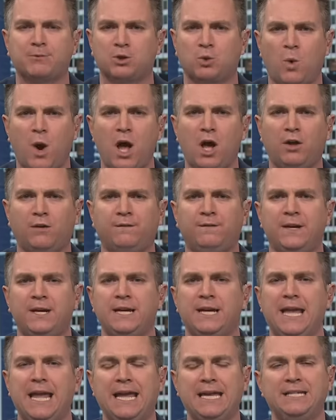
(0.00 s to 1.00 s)
12
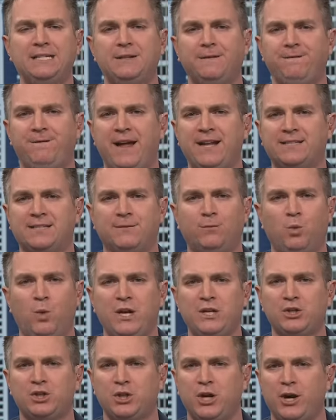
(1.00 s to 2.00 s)
in defensive win
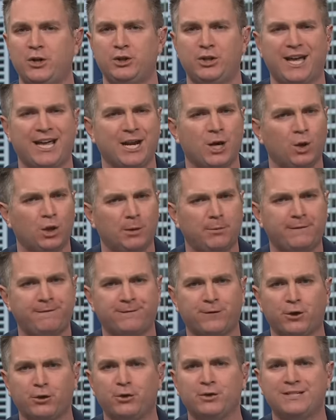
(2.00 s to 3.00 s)
shares. You got to go a little bit
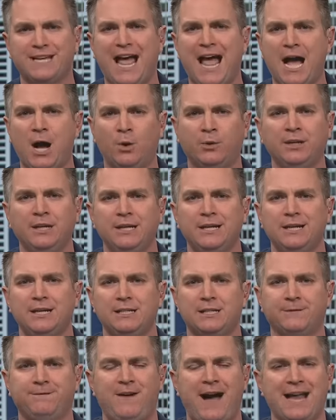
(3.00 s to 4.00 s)
further down
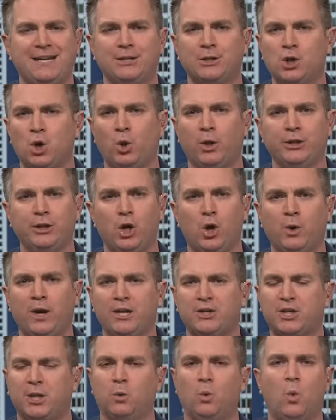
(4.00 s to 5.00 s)
to find Nikola
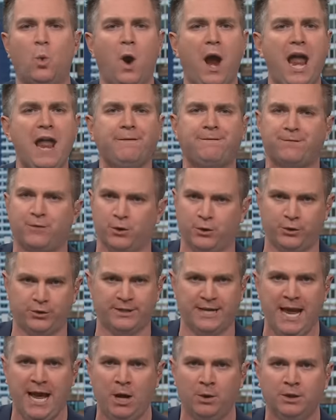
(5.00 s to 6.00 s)
Jokic and way further
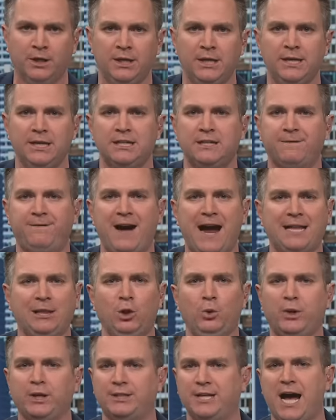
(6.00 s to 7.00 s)
down to find
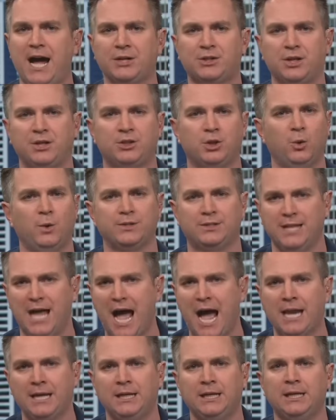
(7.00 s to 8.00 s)
Luka Doncic, who is
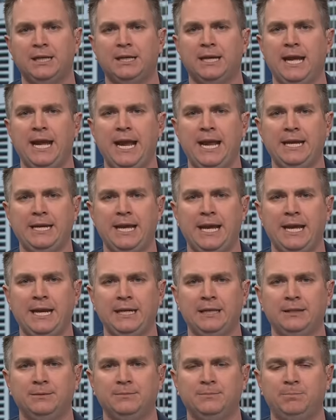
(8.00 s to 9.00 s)
not
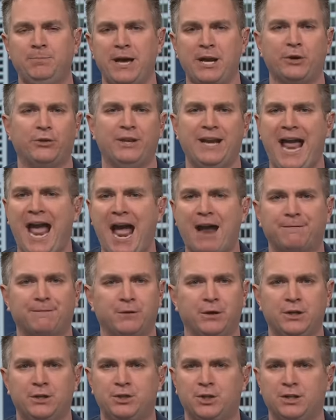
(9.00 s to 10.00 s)
a better than
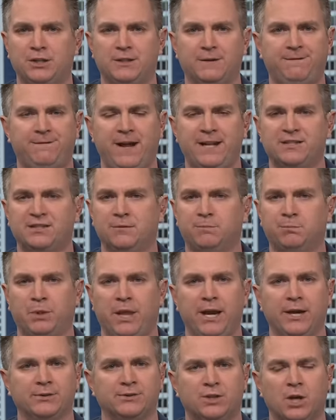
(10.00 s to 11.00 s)
average defensive
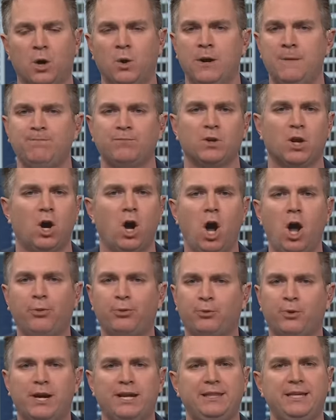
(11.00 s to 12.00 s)
player. So all
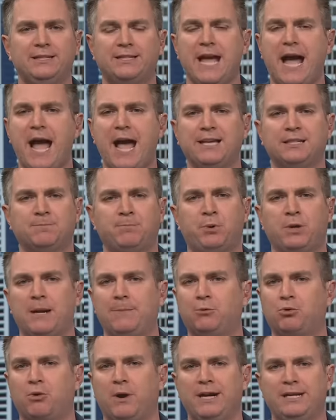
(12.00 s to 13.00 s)
three of these guys put up
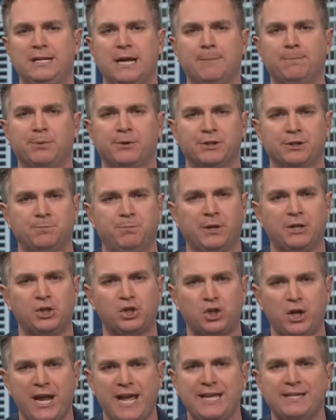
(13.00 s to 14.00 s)
great numbers, but
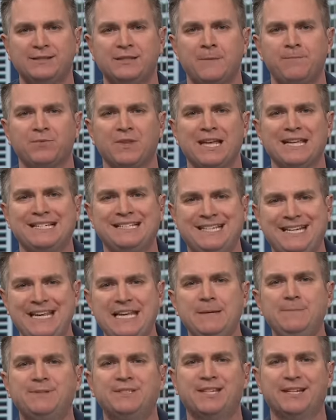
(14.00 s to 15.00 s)
Shai's
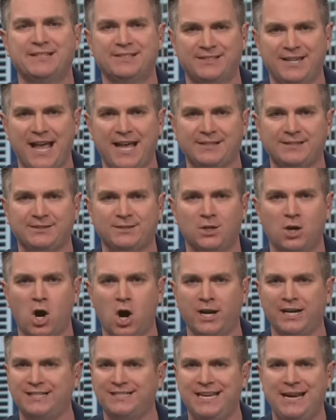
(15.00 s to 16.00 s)
team success on
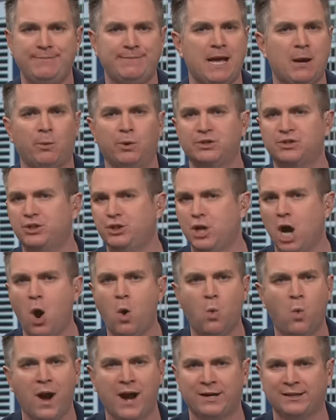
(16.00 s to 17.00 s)
a team that was
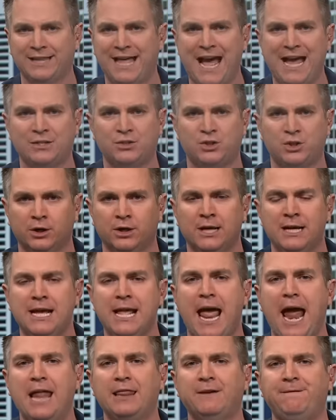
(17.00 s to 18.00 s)
nowhere last year,
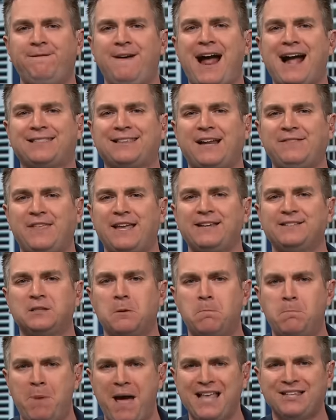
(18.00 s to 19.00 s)
and the fact that I think he's
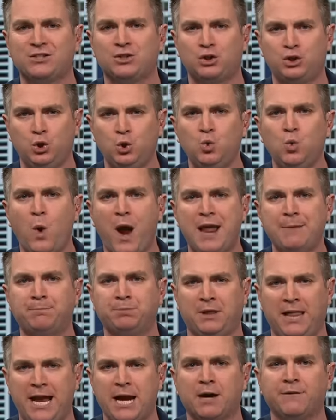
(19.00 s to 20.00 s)
the best two-way
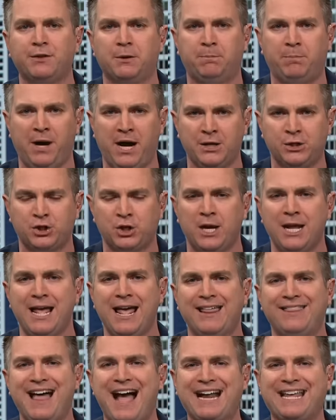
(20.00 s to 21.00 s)
player of the bunch,
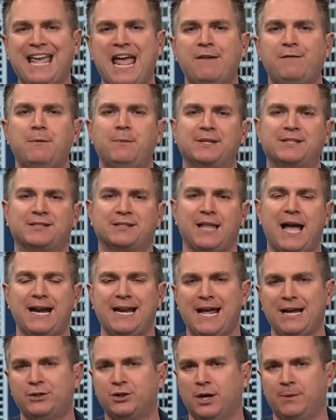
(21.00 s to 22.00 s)
that gave him a
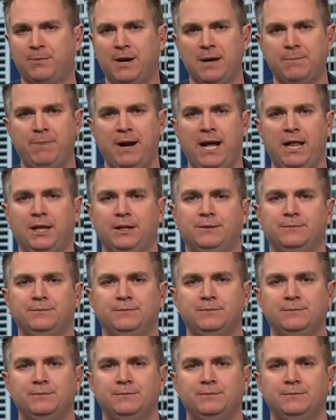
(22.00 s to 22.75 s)
slight edge on my ballot.